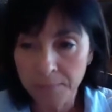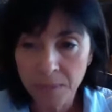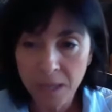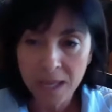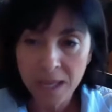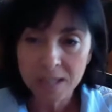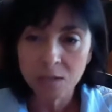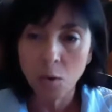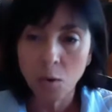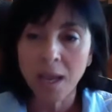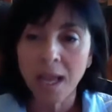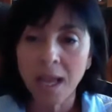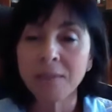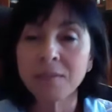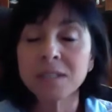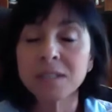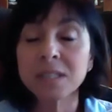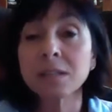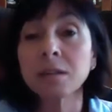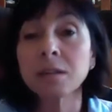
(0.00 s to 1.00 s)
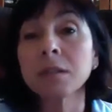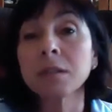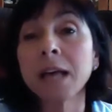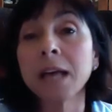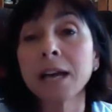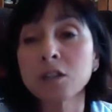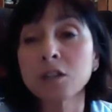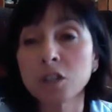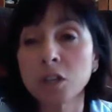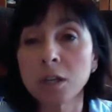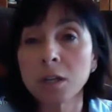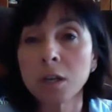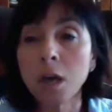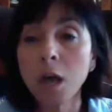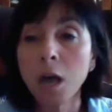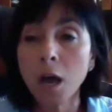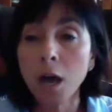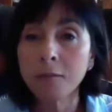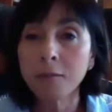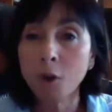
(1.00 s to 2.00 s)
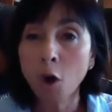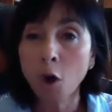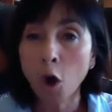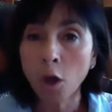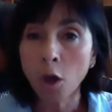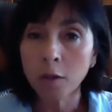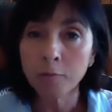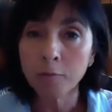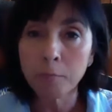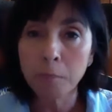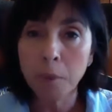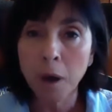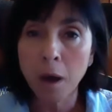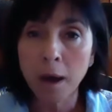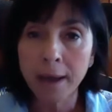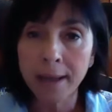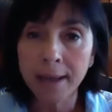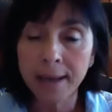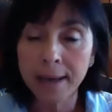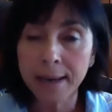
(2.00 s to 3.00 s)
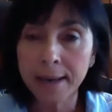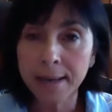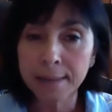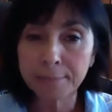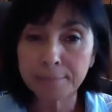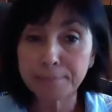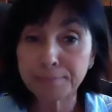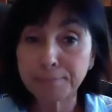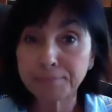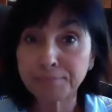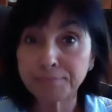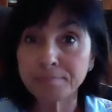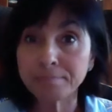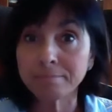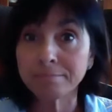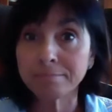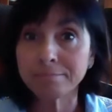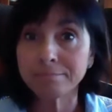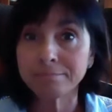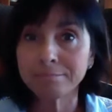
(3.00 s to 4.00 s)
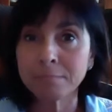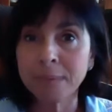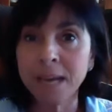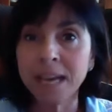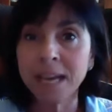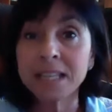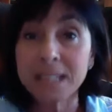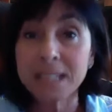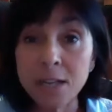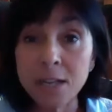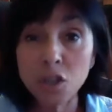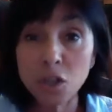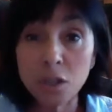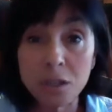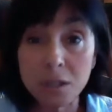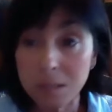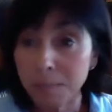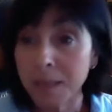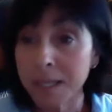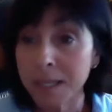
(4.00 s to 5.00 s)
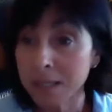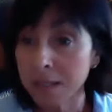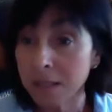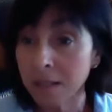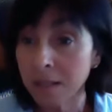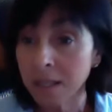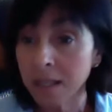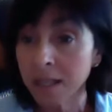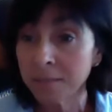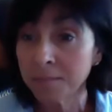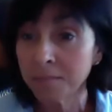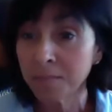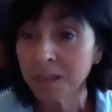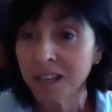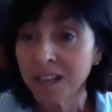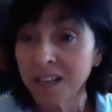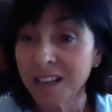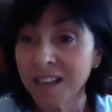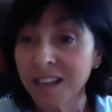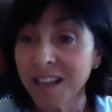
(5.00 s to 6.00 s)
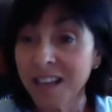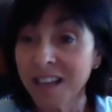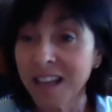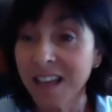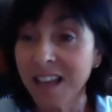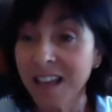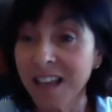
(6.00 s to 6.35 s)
So I have a selection of all of my my intentions, basically. Mm-hmm. And